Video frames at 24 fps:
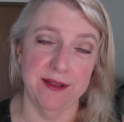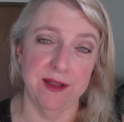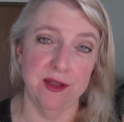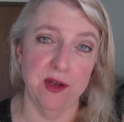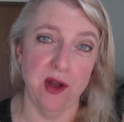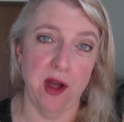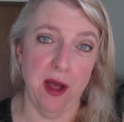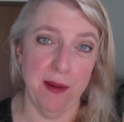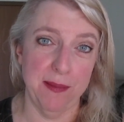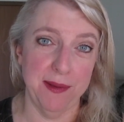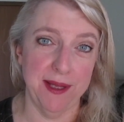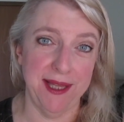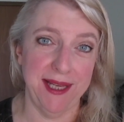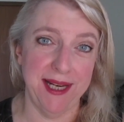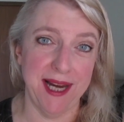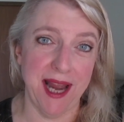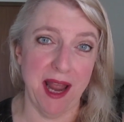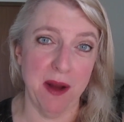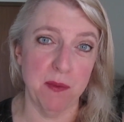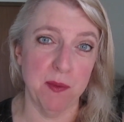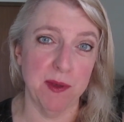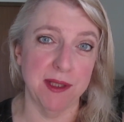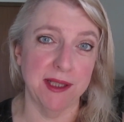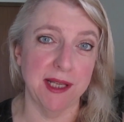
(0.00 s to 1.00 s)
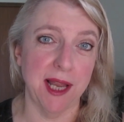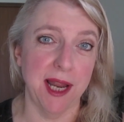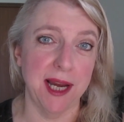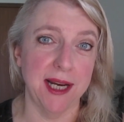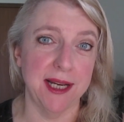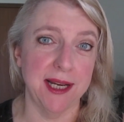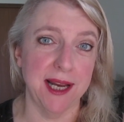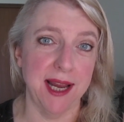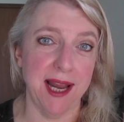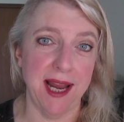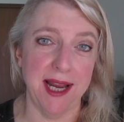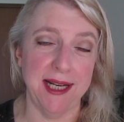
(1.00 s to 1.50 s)
Normally I would
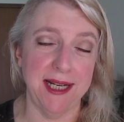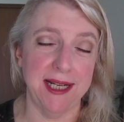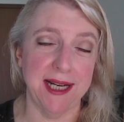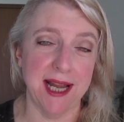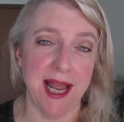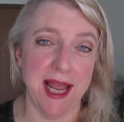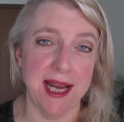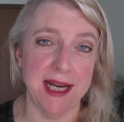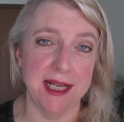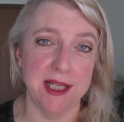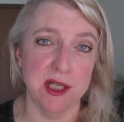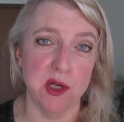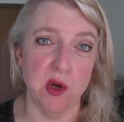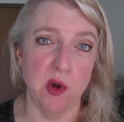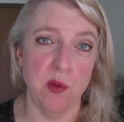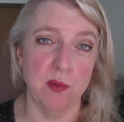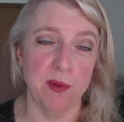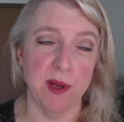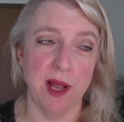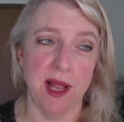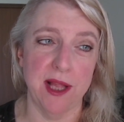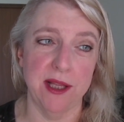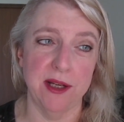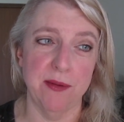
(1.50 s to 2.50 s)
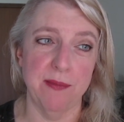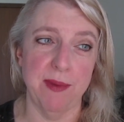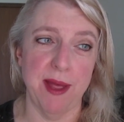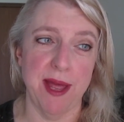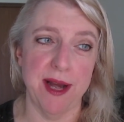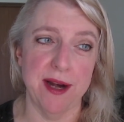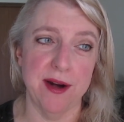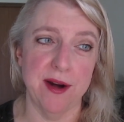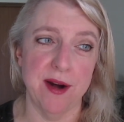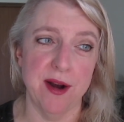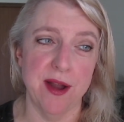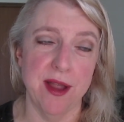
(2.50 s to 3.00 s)
like any kind of taupe color
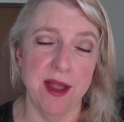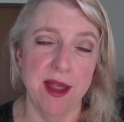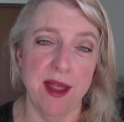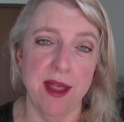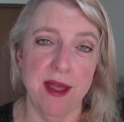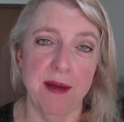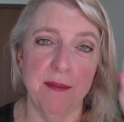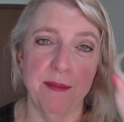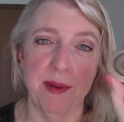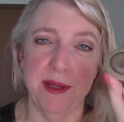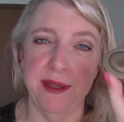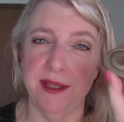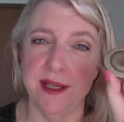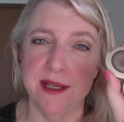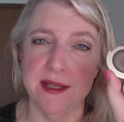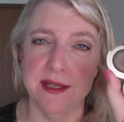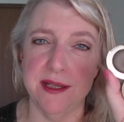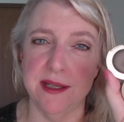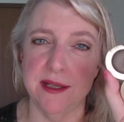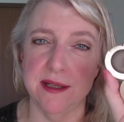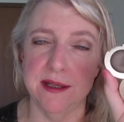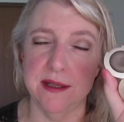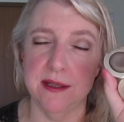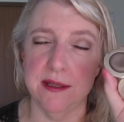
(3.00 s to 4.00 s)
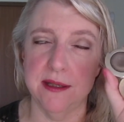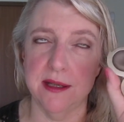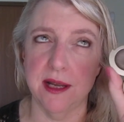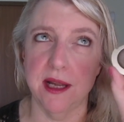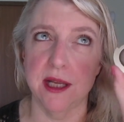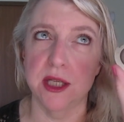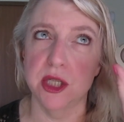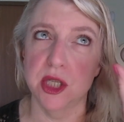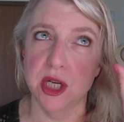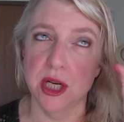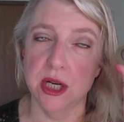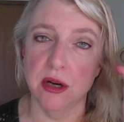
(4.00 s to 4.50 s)
better, but this is
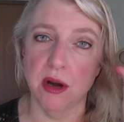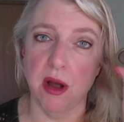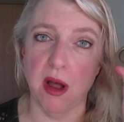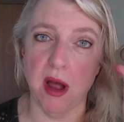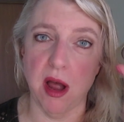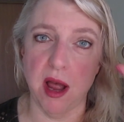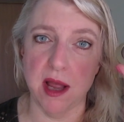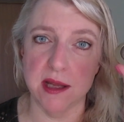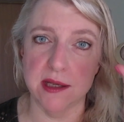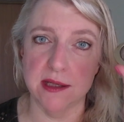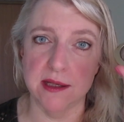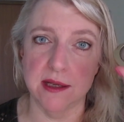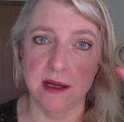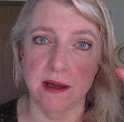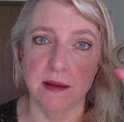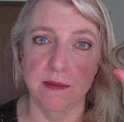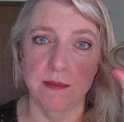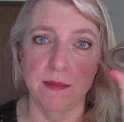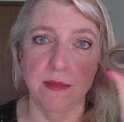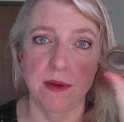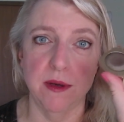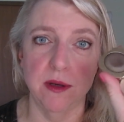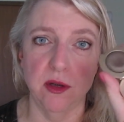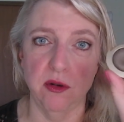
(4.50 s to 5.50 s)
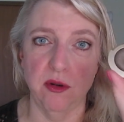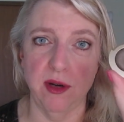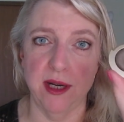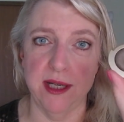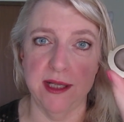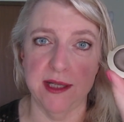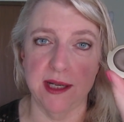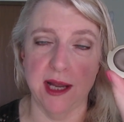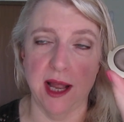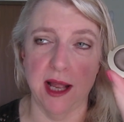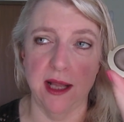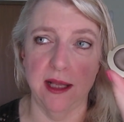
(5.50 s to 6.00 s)
such an awesome
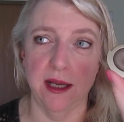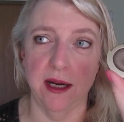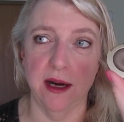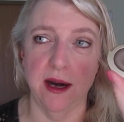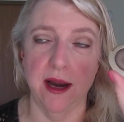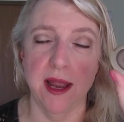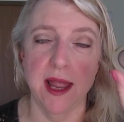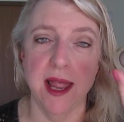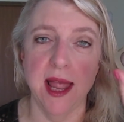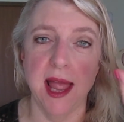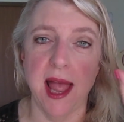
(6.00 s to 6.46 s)
crease color.